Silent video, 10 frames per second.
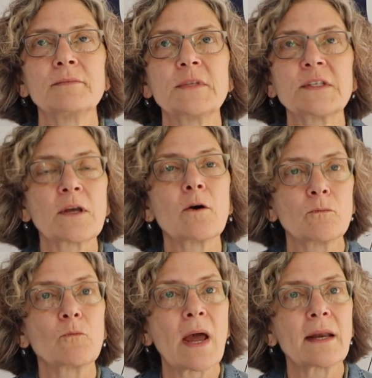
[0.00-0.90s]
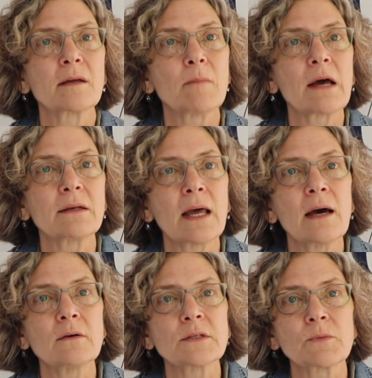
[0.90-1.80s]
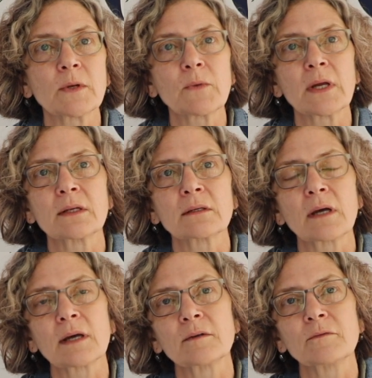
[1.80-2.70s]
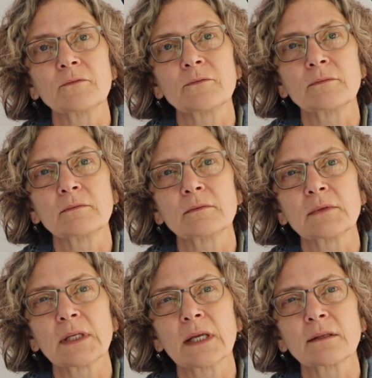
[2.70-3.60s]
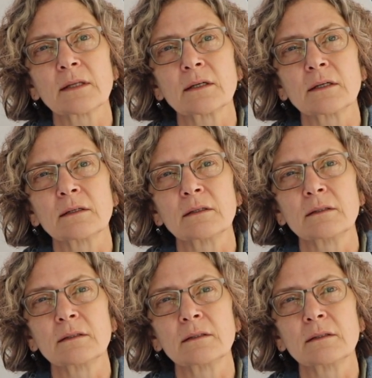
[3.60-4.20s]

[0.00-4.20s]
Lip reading: so writing about now is one way to kind of get there.